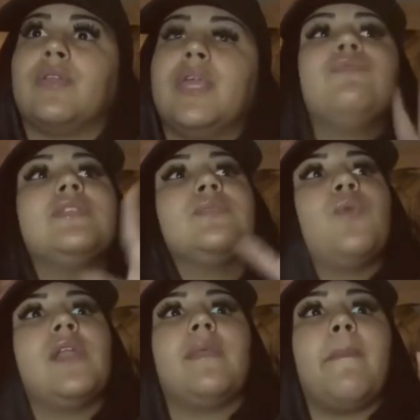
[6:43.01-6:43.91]
He was
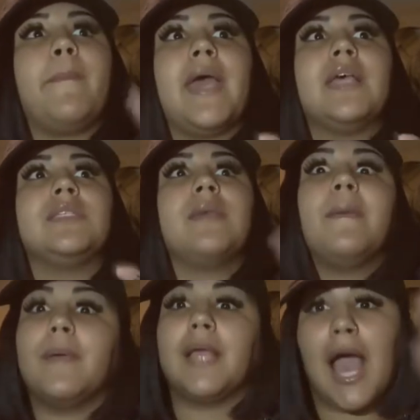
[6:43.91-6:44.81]
one of the best
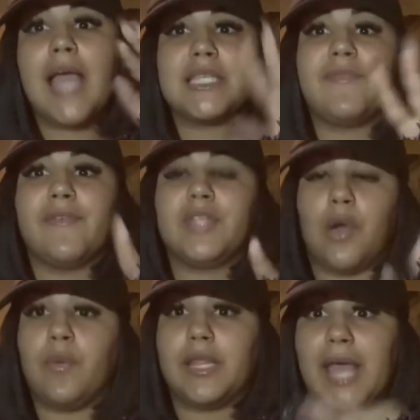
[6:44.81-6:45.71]
guys I've ever
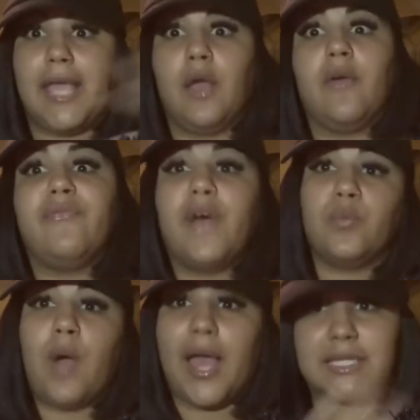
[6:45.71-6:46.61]
dealt with, like,
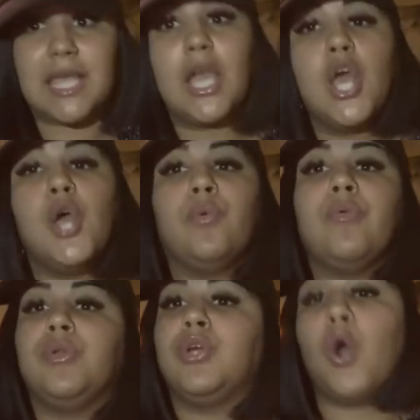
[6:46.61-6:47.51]
fun-wise. Like, we
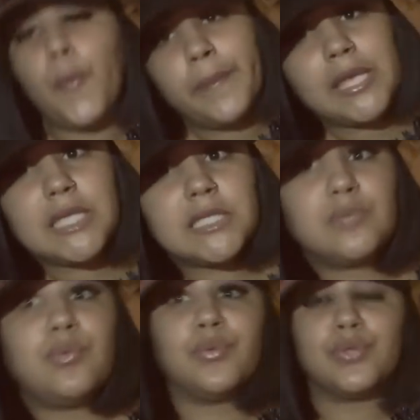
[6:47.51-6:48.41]
would go
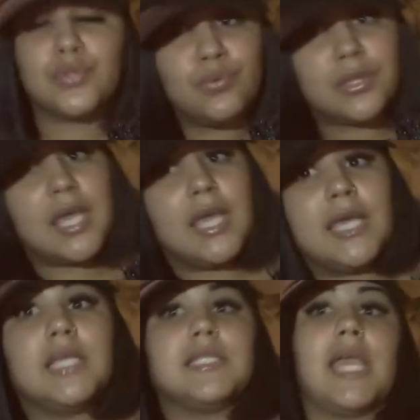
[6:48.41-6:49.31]
places, we would do
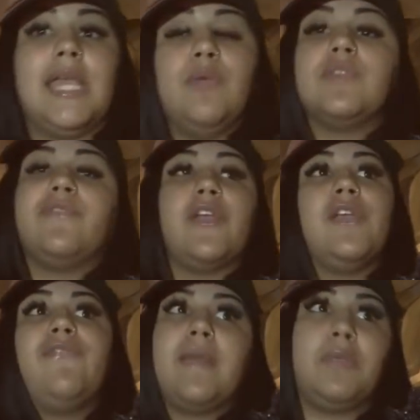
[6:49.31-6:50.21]
things. Like, he was very
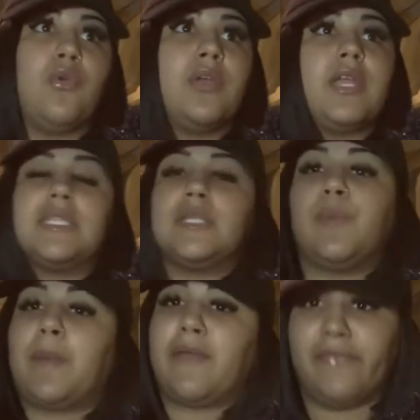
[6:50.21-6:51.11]
family-oriented
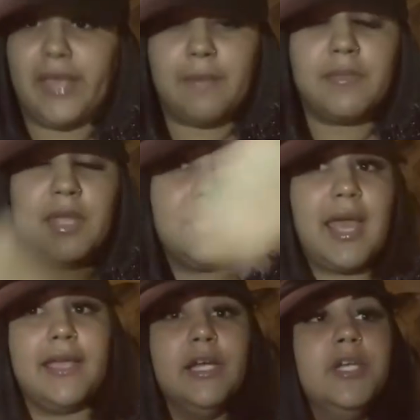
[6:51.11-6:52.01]
with my family.
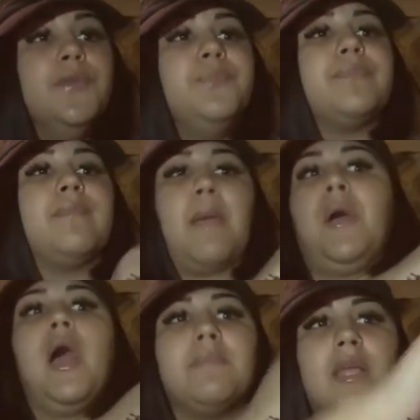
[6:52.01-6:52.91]
Like, my
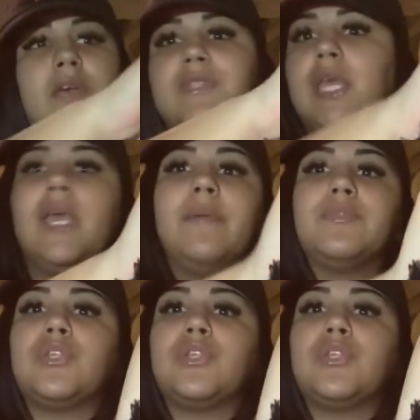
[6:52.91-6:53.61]
mom loved him.